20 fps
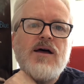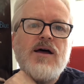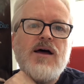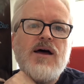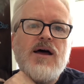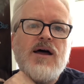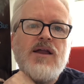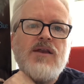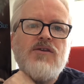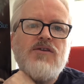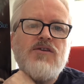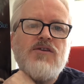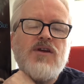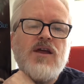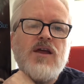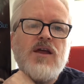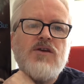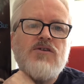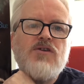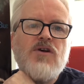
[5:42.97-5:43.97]
And
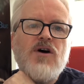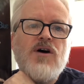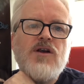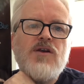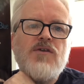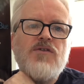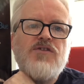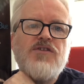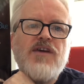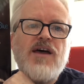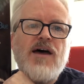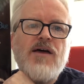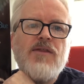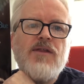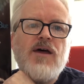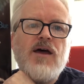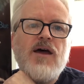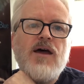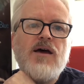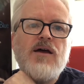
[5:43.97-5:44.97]
it's kind of sat
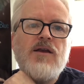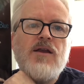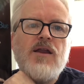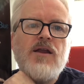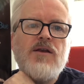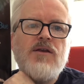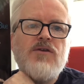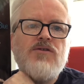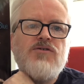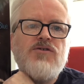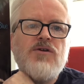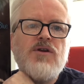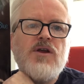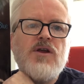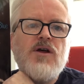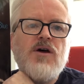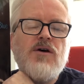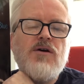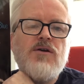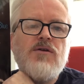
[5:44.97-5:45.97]
there, and then it's only
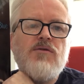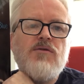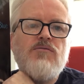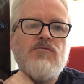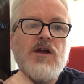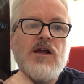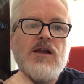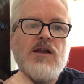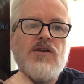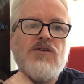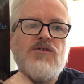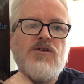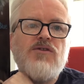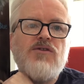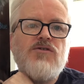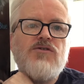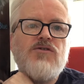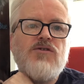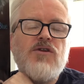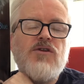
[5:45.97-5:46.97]
kind of really
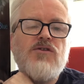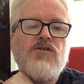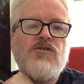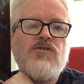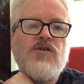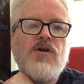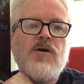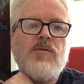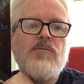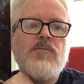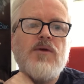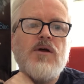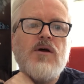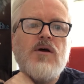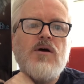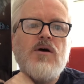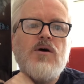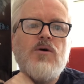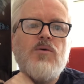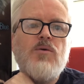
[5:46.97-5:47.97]
since
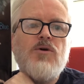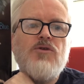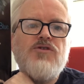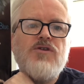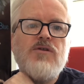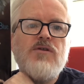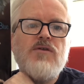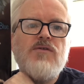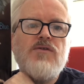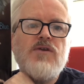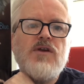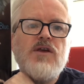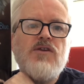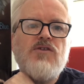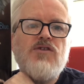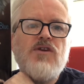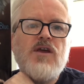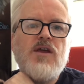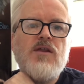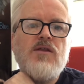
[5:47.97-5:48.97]
watching the
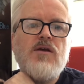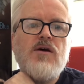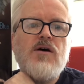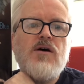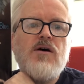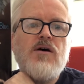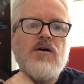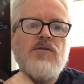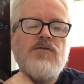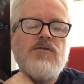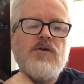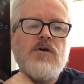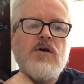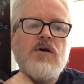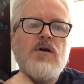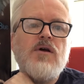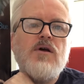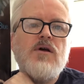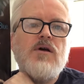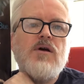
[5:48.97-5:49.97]
VC that I've
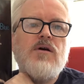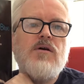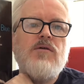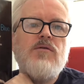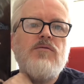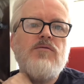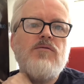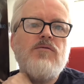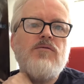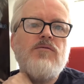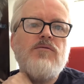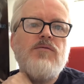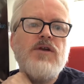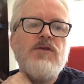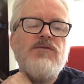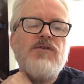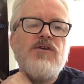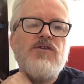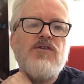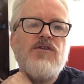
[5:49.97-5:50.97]

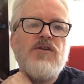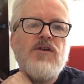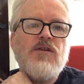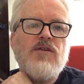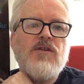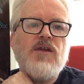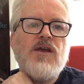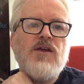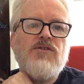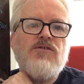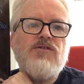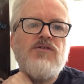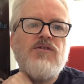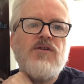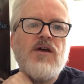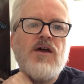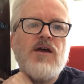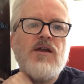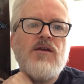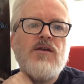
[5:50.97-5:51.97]
revisited this,
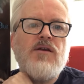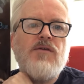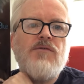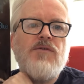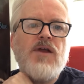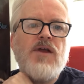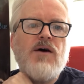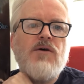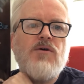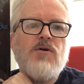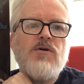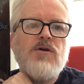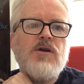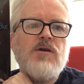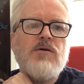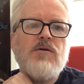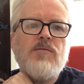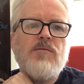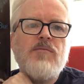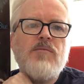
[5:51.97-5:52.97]
and I've now got, you
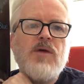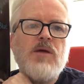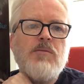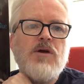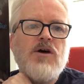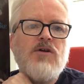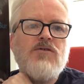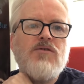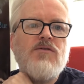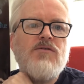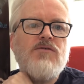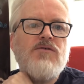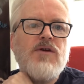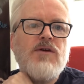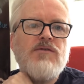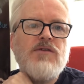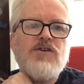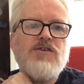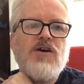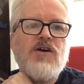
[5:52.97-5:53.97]
know, maybe
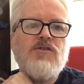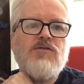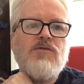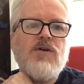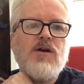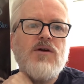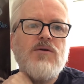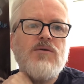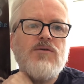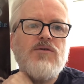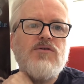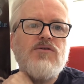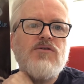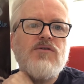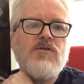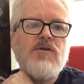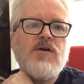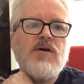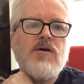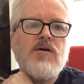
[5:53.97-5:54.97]
150 jazz records,
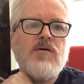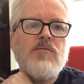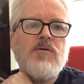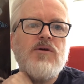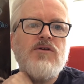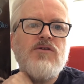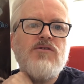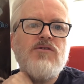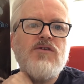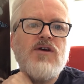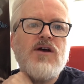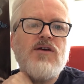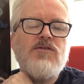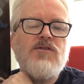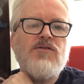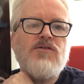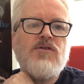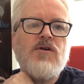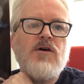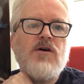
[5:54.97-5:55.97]
and jazz
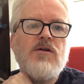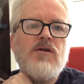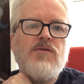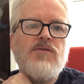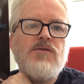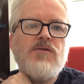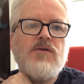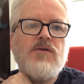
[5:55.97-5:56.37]
is kind of